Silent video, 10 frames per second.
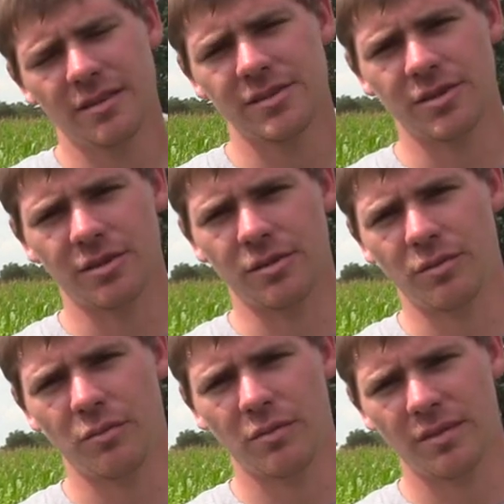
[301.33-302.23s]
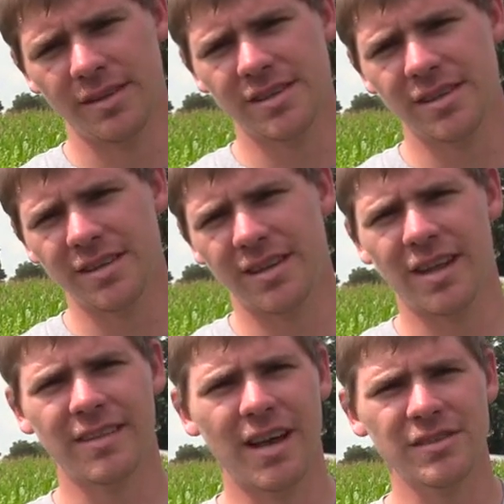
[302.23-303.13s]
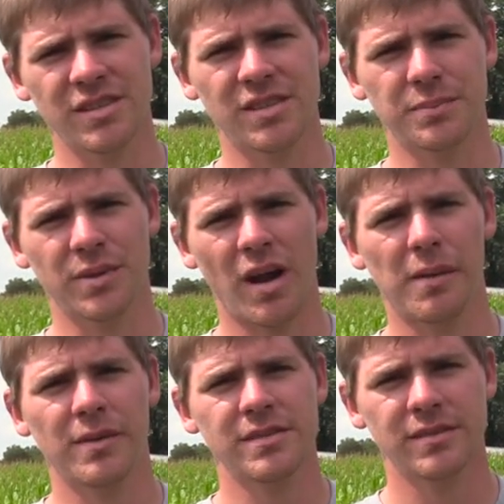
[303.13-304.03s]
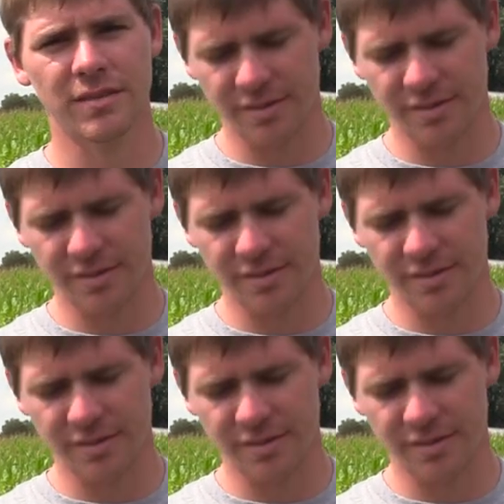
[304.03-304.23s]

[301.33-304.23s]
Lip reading: So let's get to 10,000 subscribers.